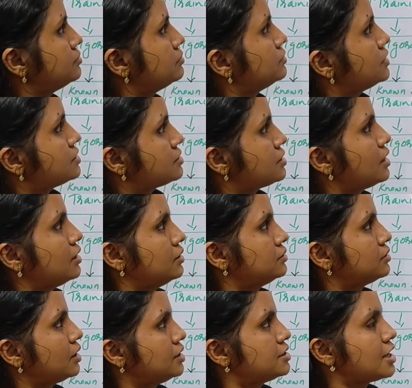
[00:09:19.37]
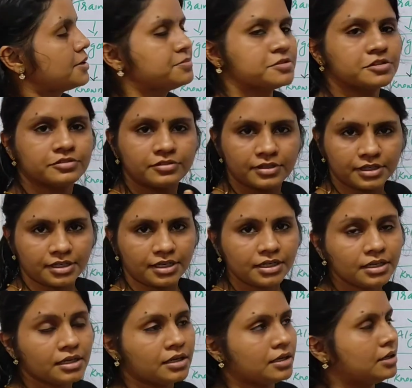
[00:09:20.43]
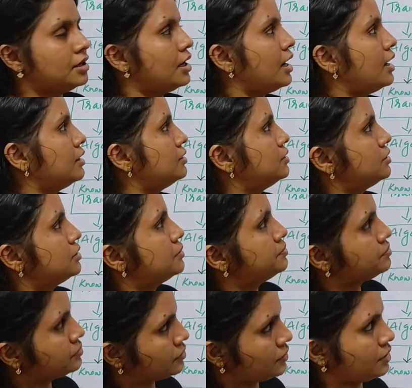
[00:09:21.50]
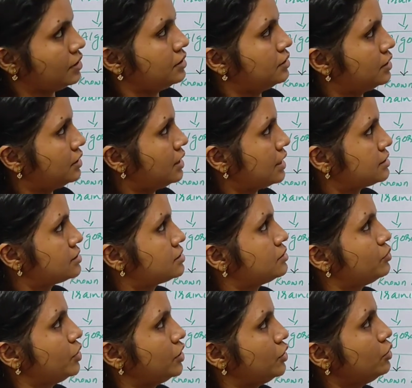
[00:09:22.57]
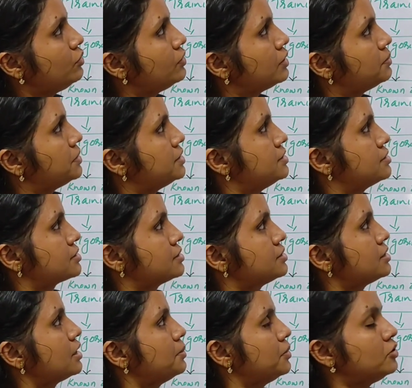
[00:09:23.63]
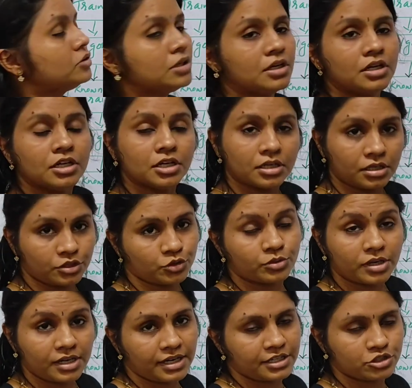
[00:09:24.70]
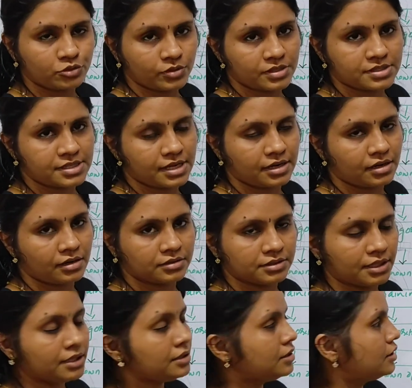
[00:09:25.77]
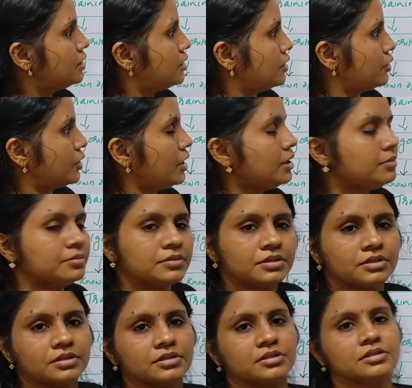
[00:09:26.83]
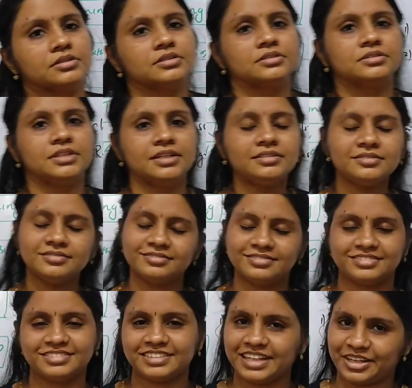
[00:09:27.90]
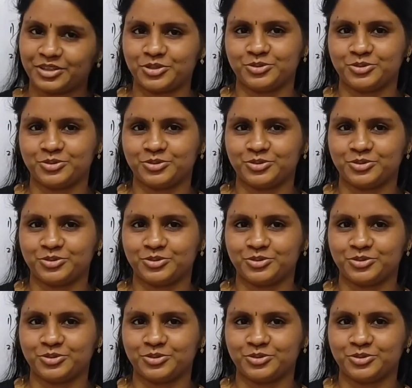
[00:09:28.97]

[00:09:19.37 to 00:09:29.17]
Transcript: this three types of learning, and in the next video we'll be discussing about neural networks and all that. Okay, then thank you.